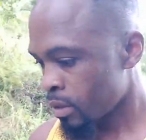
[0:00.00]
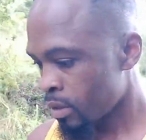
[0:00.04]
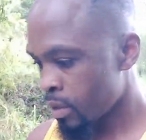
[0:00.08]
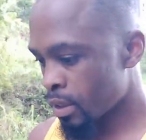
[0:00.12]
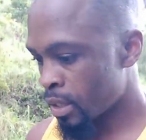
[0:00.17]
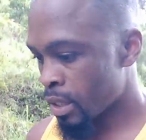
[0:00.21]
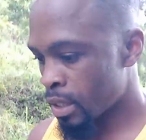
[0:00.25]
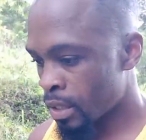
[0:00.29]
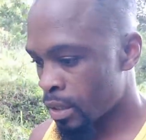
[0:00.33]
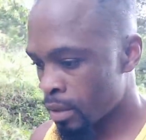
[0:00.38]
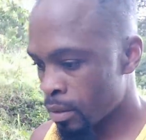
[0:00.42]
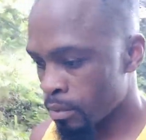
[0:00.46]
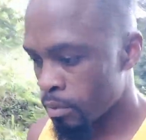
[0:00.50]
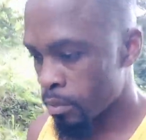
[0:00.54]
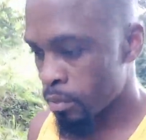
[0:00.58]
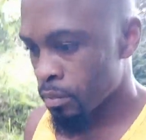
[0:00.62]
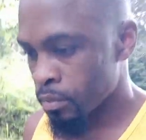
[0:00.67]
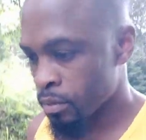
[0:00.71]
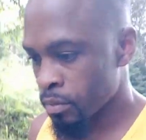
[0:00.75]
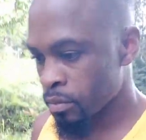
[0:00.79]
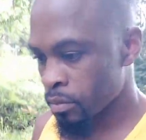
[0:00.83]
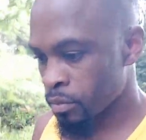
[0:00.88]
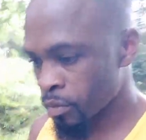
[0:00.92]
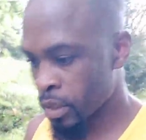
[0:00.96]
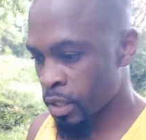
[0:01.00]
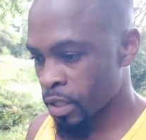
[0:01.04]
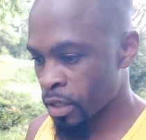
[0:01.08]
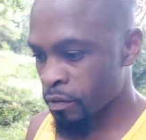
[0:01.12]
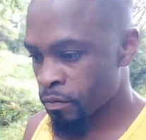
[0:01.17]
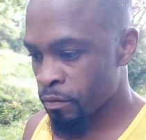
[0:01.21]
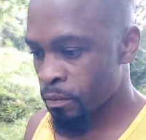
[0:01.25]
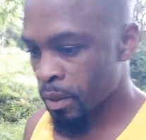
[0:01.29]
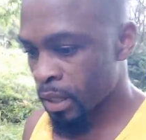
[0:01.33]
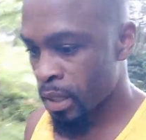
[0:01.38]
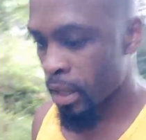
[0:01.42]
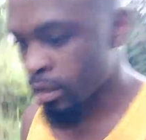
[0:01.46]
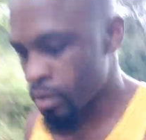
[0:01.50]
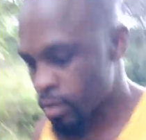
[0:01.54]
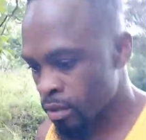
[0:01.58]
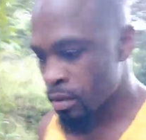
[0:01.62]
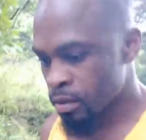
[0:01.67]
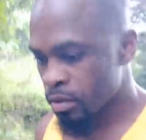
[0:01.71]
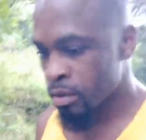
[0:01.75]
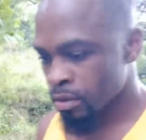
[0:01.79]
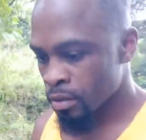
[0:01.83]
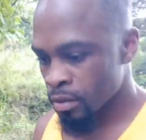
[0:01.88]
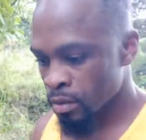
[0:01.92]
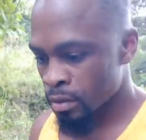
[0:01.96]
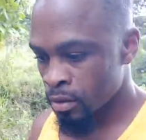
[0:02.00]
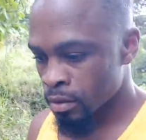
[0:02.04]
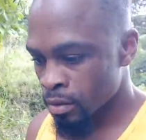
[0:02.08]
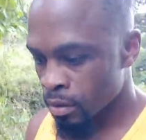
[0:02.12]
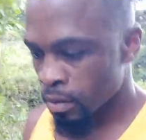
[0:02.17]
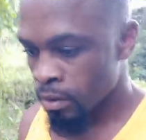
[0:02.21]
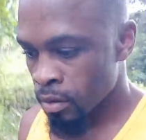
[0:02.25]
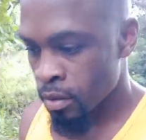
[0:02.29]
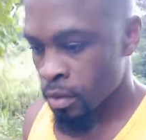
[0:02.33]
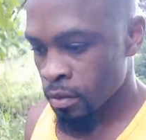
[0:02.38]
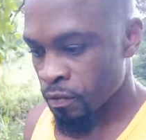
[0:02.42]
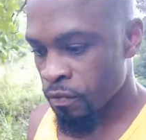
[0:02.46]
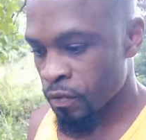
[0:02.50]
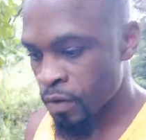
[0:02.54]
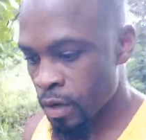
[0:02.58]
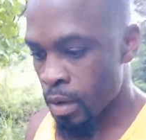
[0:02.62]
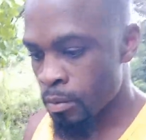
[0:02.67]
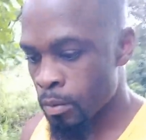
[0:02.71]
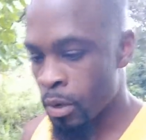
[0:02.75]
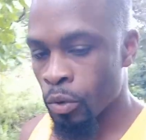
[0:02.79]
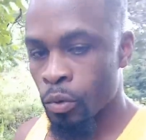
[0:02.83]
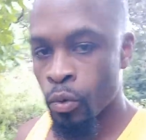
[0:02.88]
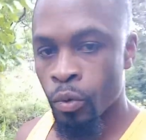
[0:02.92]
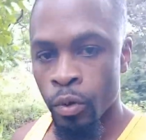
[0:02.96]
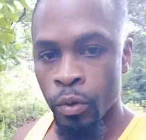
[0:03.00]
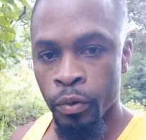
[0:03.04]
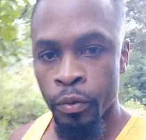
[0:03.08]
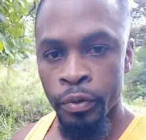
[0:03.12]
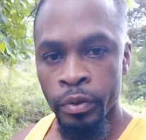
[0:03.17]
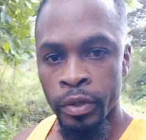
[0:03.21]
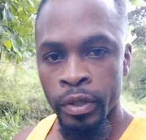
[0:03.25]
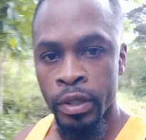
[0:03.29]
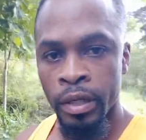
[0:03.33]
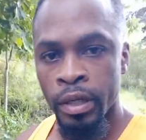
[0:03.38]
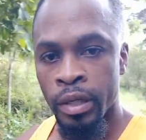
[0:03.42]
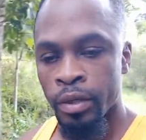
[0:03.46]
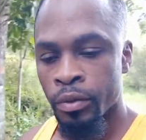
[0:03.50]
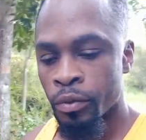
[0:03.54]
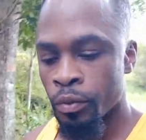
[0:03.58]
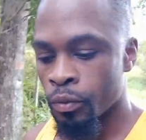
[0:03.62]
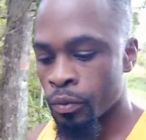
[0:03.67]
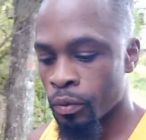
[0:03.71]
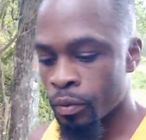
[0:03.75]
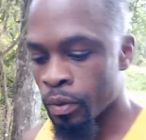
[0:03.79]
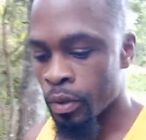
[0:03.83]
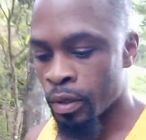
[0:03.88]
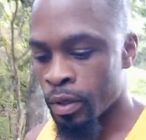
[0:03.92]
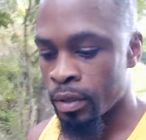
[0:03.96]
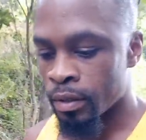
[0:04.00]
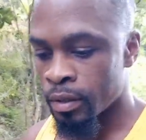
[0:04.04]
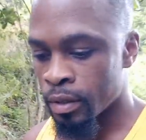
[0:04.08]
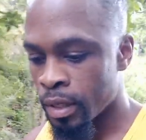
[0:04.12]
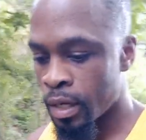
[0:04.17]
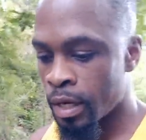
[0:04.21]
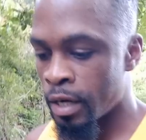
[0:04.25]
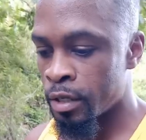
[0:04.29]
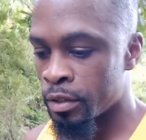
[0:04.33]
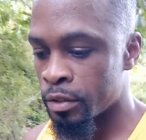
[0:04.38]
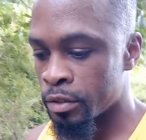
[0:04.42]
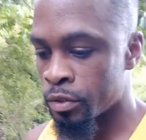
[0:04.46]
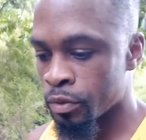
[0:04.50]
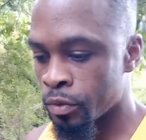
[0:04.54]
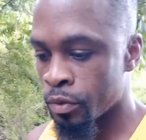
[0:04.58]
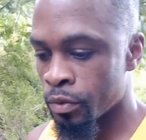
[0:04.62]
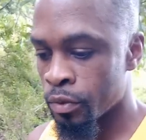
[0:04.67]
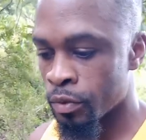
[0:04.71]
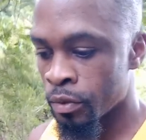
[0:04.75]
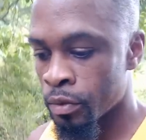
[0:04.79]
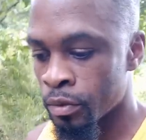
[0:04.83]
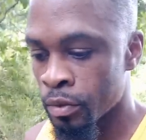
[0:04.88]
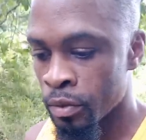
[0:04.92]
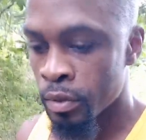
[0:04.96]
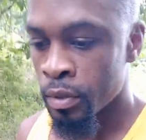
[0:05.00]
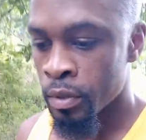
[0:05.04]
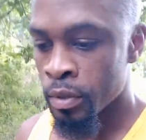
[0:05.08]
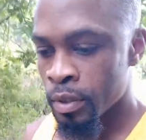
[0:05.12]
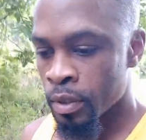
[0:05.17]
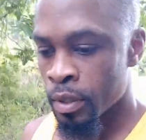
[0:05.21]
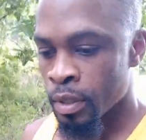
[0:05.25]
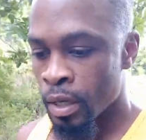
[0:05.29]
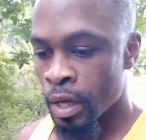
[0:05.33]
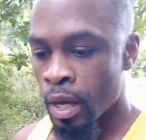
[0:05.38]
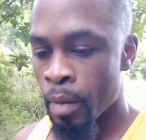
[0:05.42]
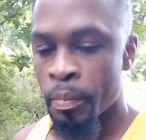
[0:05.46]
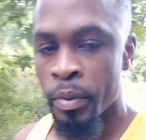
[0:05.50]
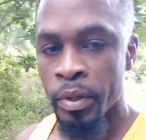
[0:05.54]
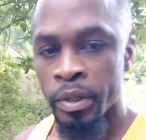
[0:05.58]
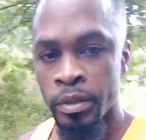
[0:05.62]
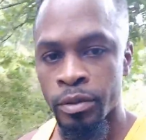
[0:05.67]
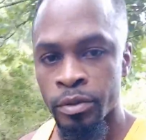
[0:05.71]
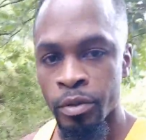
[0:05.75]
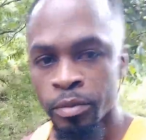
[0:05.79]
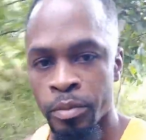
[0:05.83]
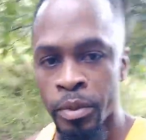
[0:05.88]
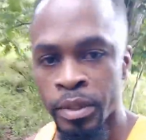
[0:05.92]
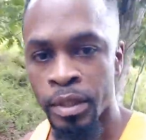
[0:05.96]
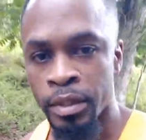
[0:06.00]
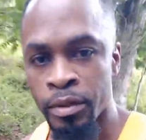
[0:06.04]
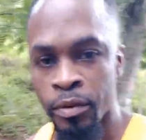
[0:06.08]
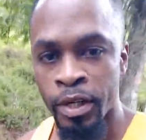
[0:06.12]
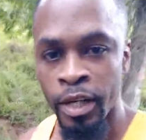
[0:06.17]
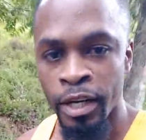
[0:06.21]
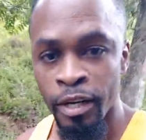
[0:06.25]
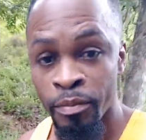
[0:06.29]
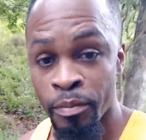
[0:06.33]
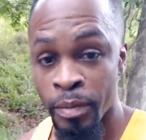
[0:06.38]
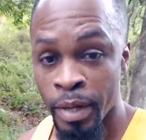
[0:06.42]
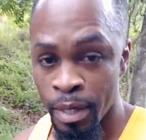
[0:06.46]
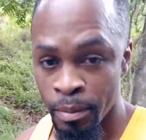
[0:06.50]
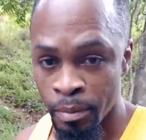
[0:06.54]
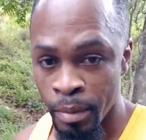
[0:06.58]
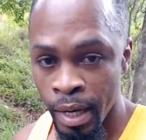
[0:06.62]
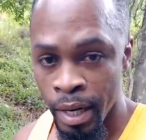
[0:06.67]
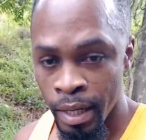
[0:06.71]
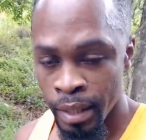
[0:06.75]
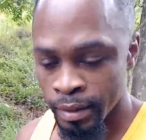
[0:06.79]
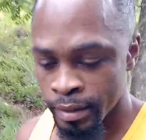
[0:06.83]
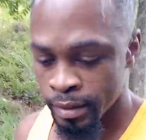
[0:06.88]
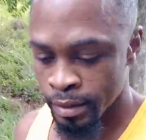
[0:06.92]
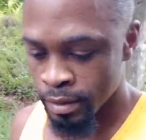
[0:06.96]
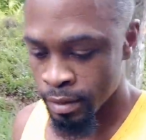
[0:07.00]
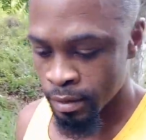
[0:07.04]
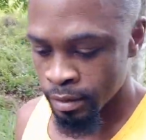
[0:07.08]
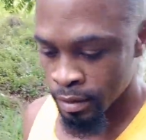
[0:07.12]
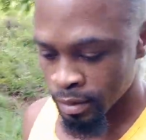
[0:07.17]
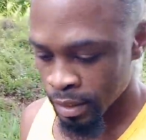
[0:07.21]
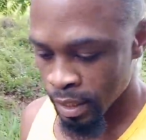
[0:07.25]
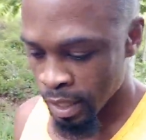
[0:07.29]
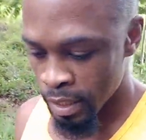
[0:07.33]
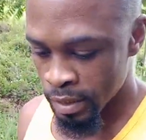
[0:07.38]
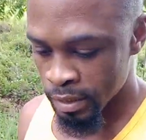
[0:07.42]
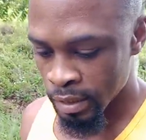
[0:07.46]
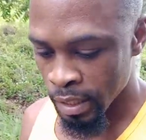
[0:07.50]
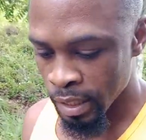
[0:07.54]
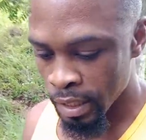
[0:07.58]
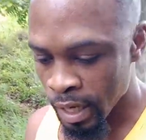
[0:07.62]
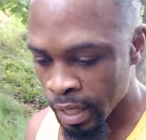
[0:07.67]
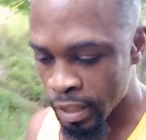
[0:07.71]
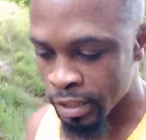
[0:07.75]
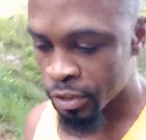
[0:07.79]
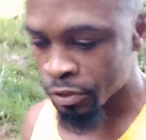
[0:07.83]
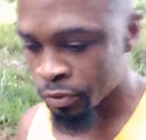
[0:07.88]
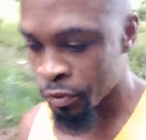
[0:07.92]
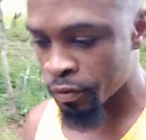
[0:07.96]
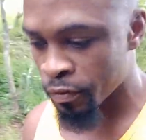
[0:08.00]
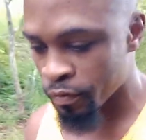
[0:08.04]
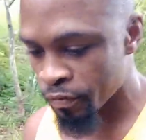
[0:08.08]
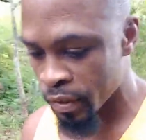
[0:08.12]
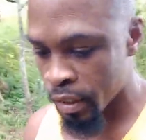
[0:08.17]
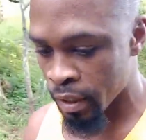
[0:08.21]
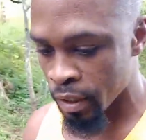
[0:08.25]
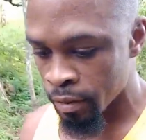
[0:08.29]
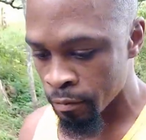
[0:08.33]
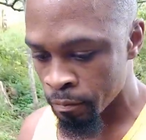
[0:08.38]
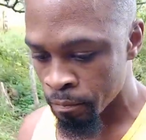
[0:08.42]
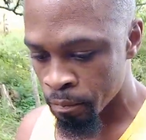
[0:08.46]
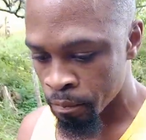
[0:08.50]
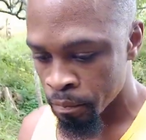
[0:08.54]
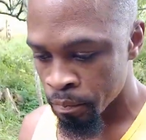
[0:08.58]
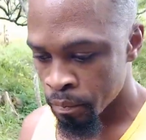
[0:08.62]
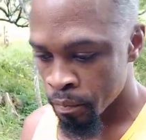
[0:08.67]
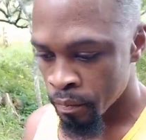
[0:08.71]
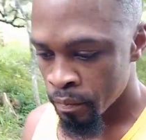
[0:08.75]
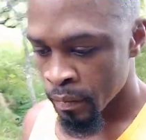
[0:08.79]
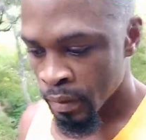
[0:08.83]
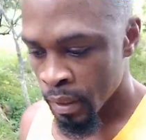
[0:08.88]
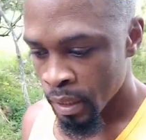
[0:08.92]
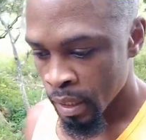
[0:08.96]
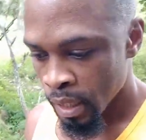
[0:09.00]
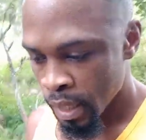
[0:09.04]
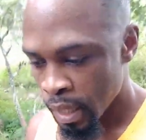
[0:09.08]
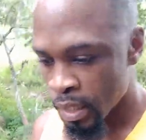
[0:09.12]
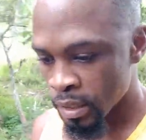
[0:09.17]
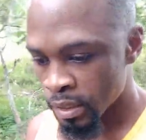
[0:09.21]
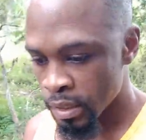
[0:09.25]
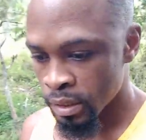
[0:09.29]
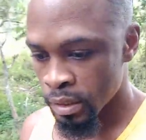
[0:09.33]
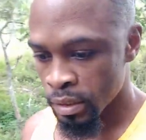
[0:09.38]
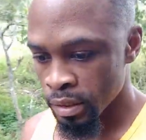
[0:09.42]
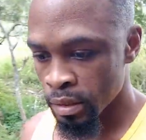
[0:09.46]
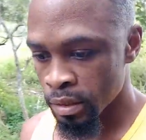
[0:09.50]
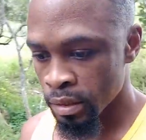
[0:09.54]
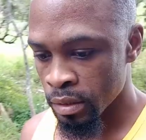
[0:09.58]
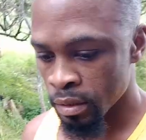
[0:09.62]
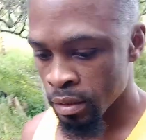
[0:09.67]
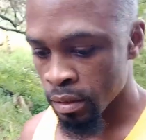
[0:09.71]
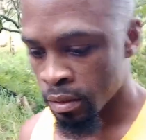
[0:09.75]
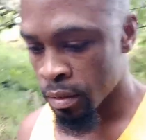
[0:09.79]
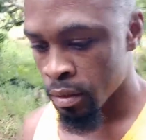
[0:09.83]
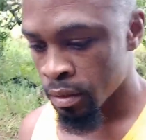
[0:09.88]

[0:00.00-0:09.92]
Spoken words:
One of my former co-worker who also happened to be one of my boss, because he's a land surveyor, and he